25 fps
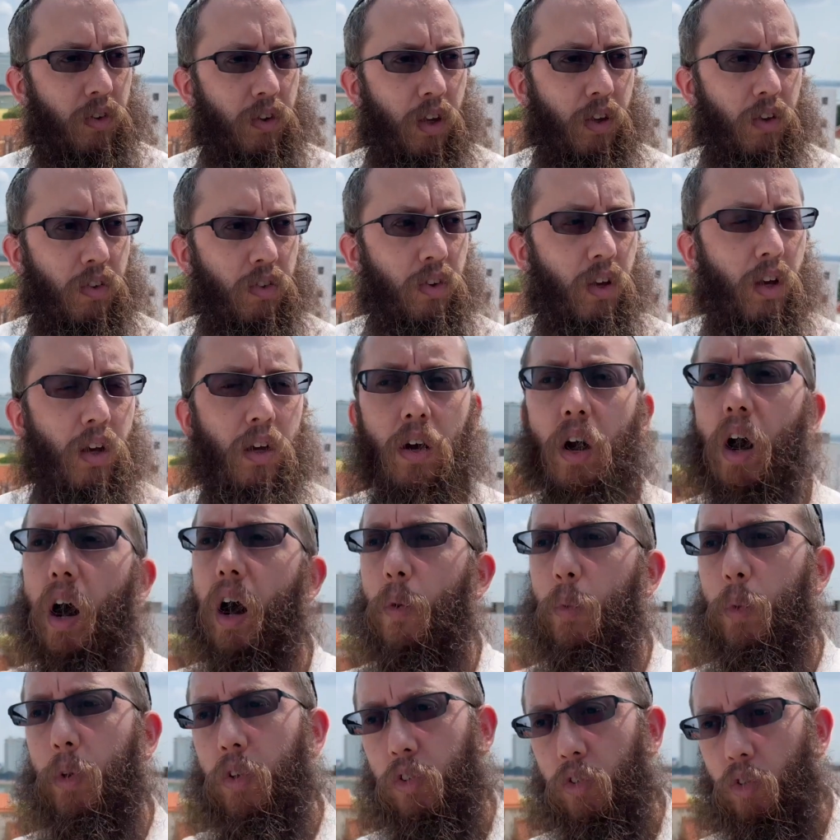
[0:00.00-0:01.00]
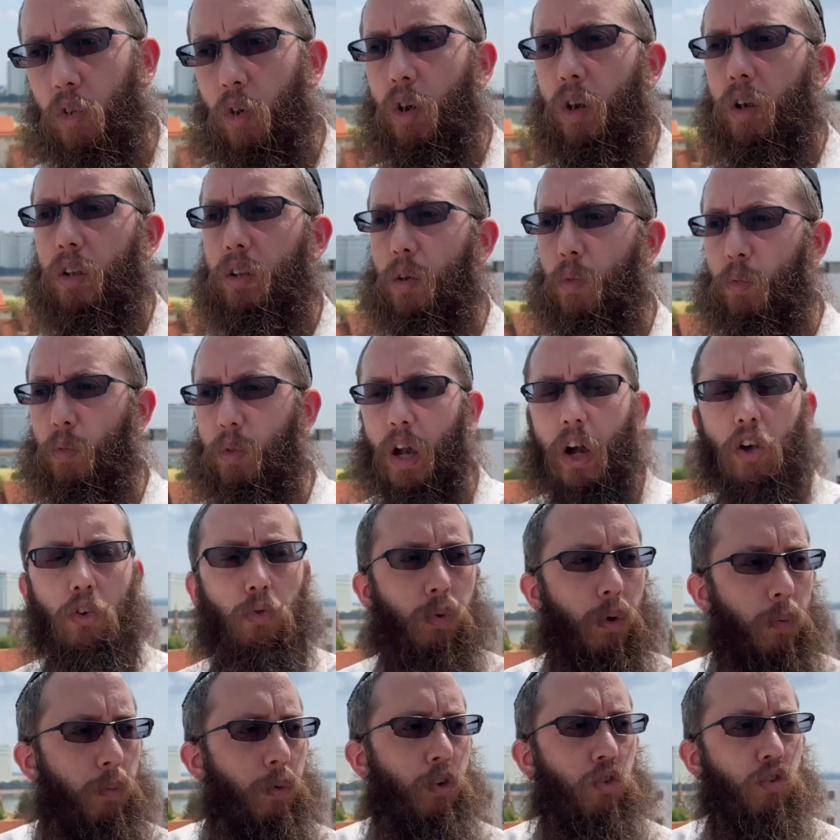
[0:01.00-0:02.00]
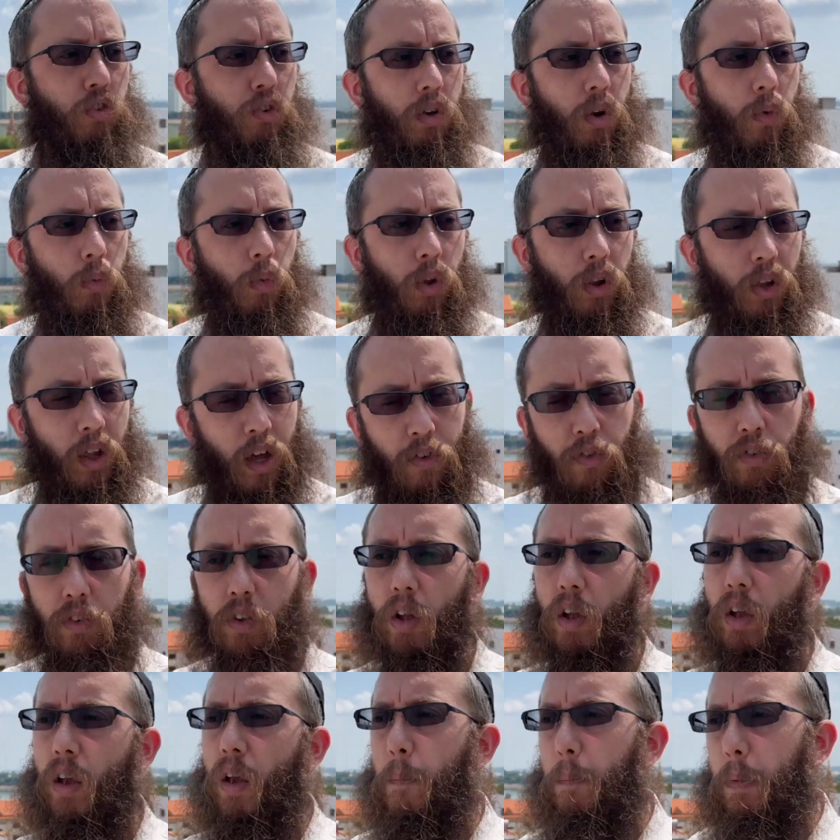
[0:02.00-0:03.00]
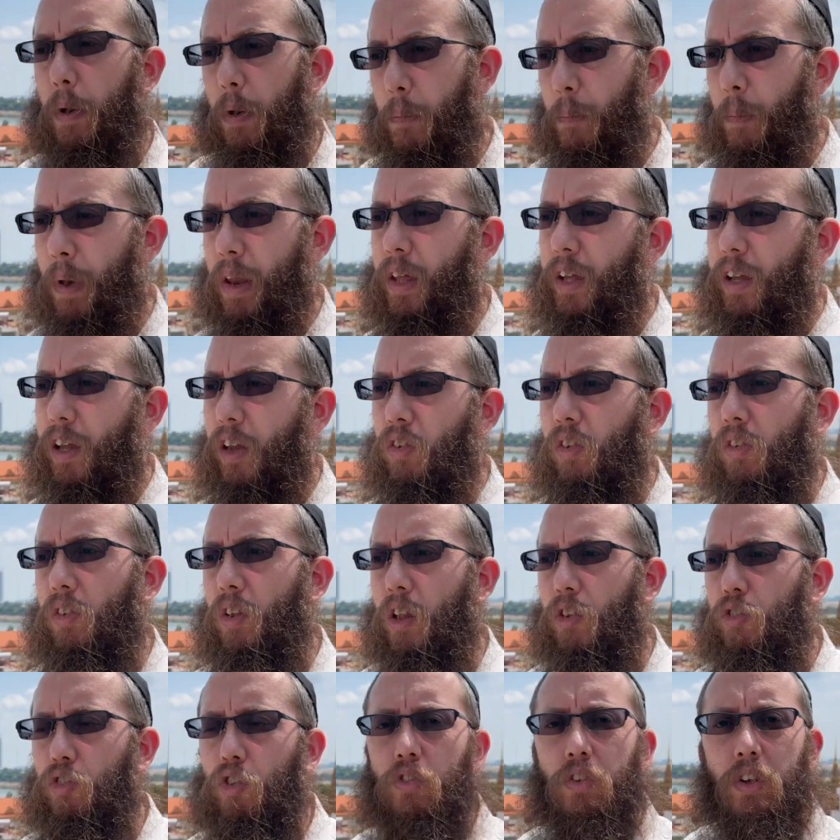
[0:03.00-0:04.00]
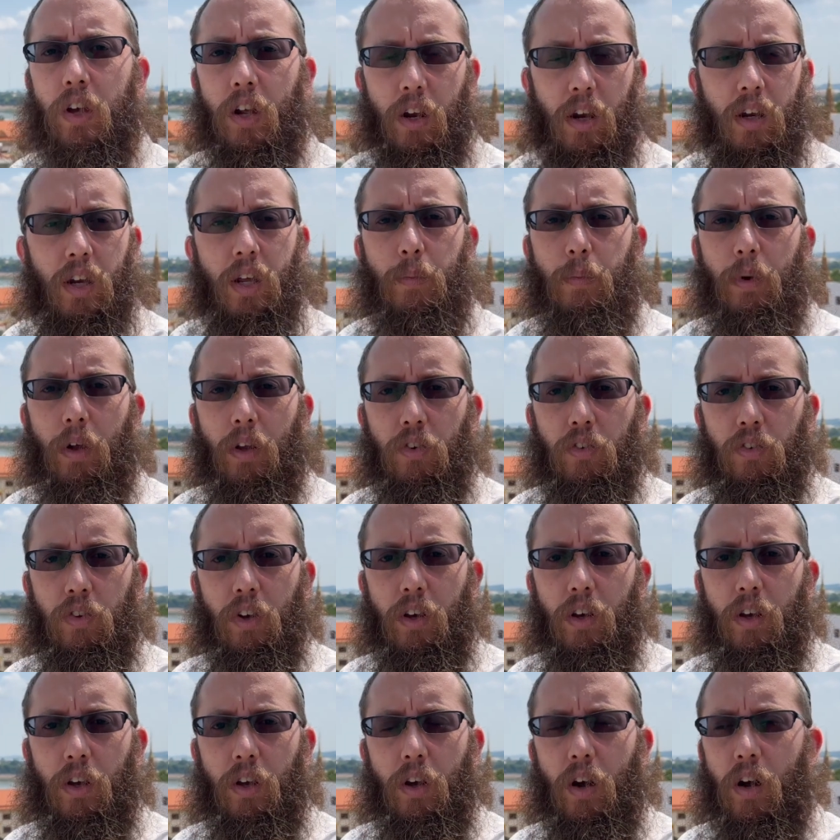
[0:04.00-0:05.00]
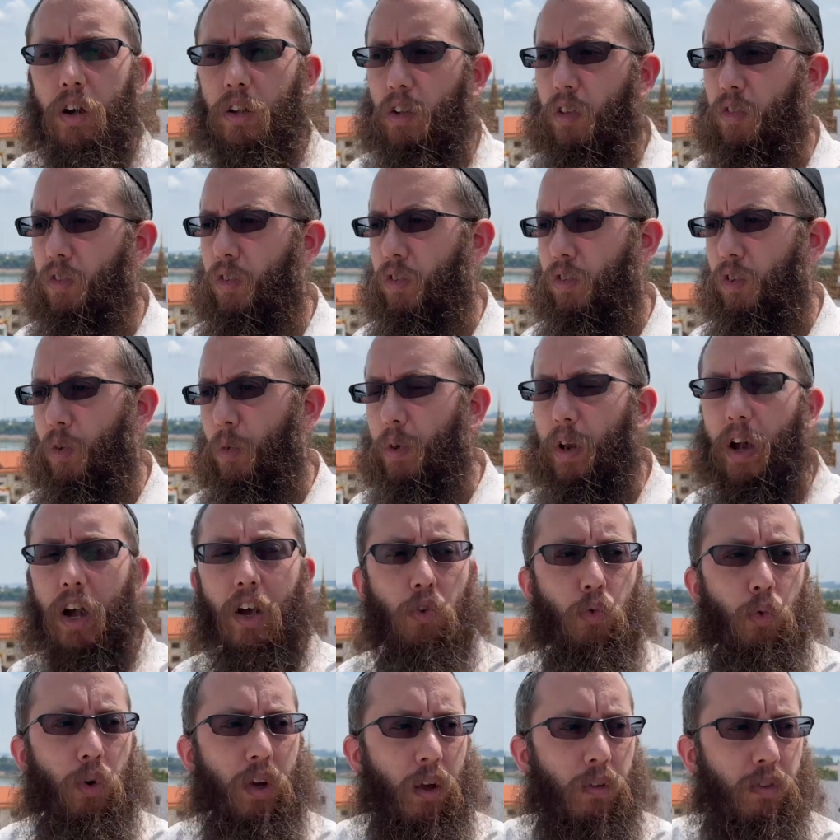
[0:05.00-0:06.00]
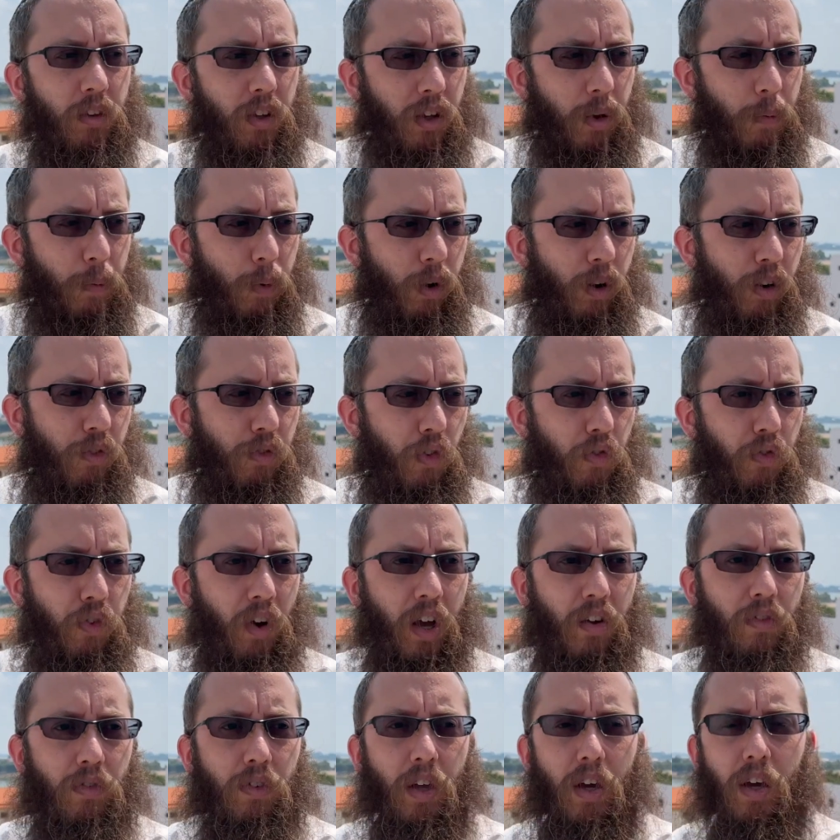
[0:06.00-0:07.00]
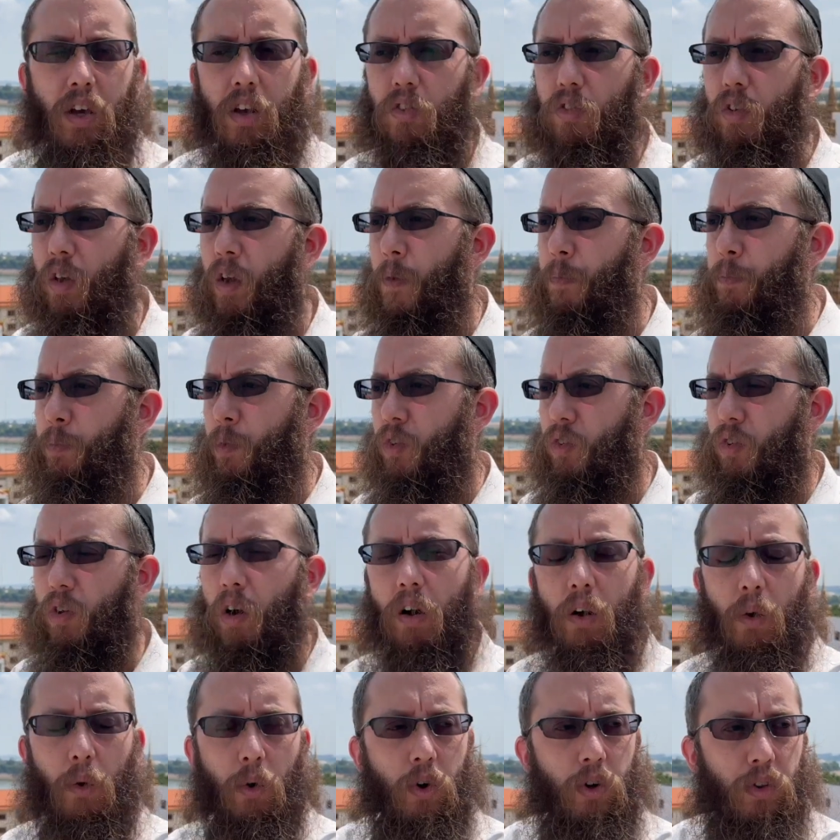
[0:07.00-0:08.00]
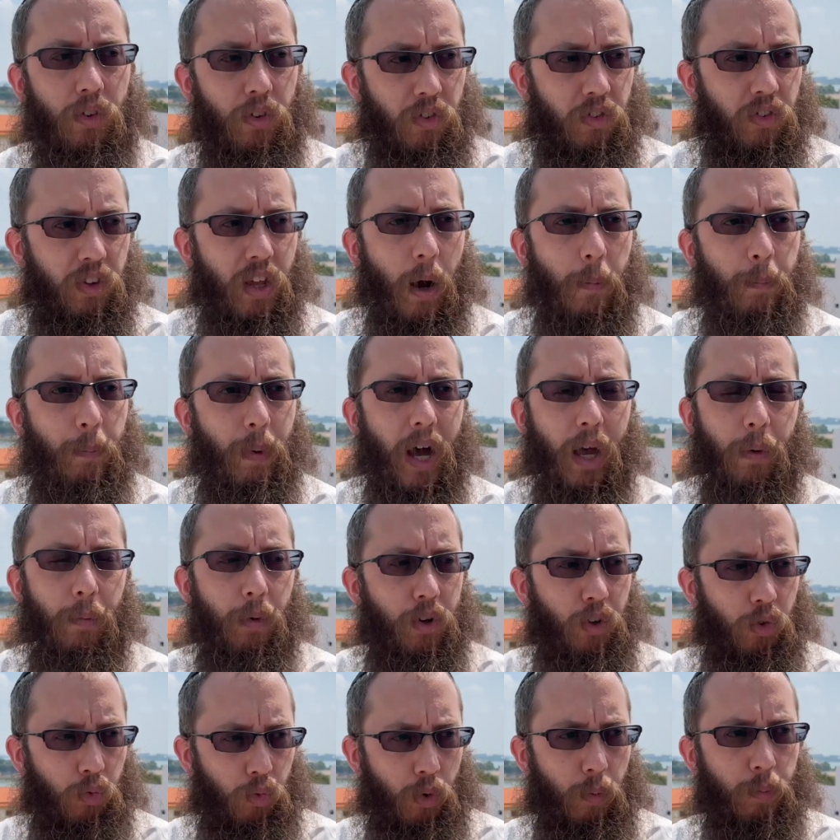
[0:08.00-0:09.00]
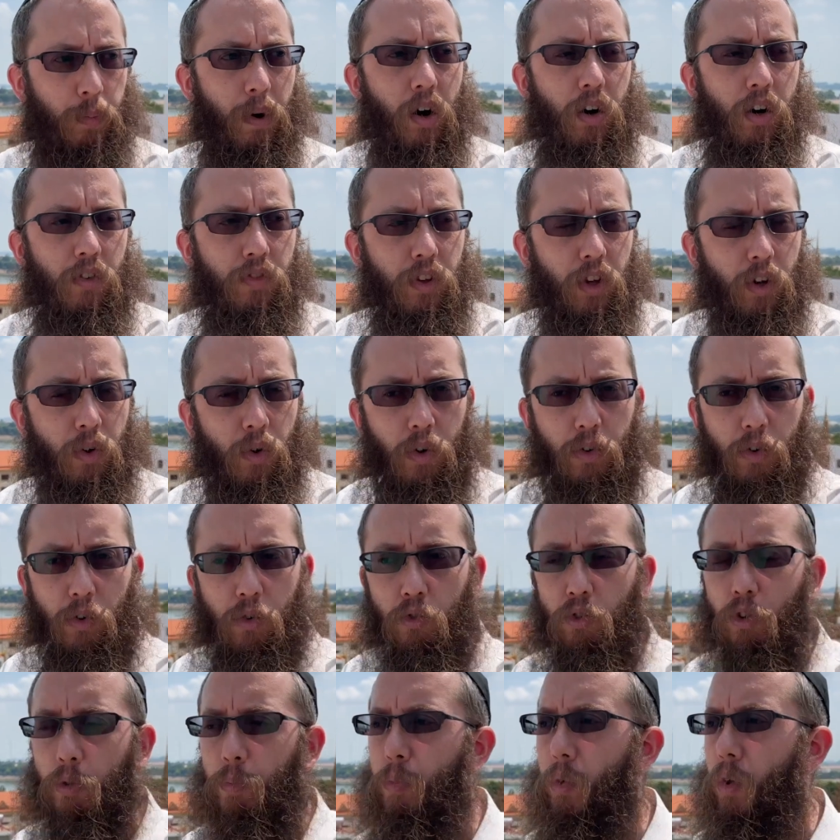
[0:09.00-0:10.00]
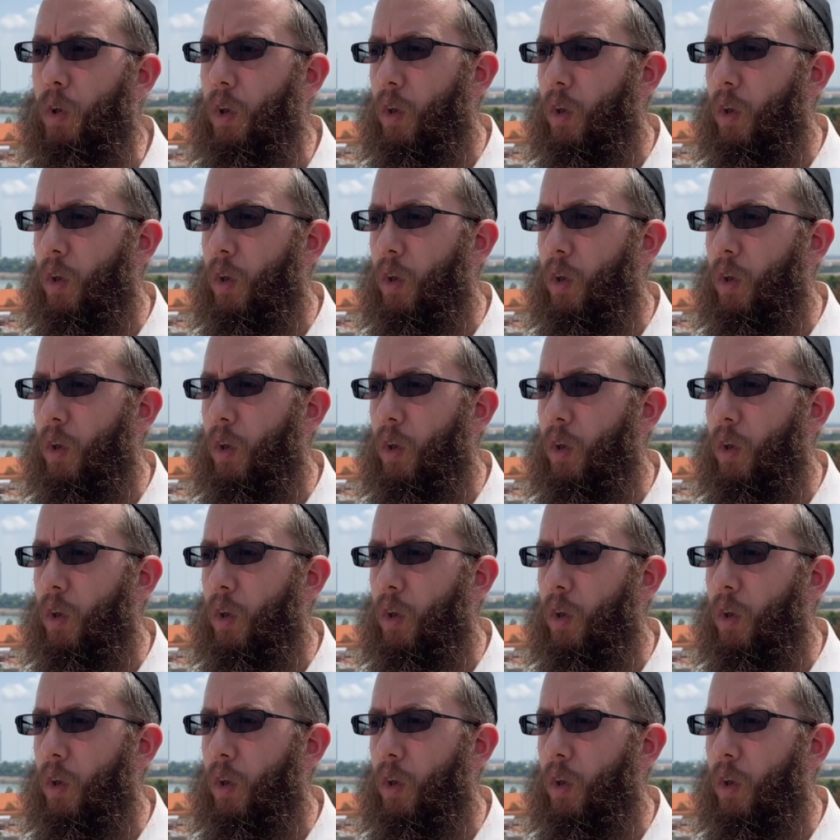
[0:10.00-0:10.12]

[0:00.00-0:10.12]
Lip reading: They say, we saw it and we asked permission and we left. But in many cases, I'll just get an email saying, this is so nice. We came to Cambodia for 5 days. Sorry, we couldn't stop by because we're part of the group.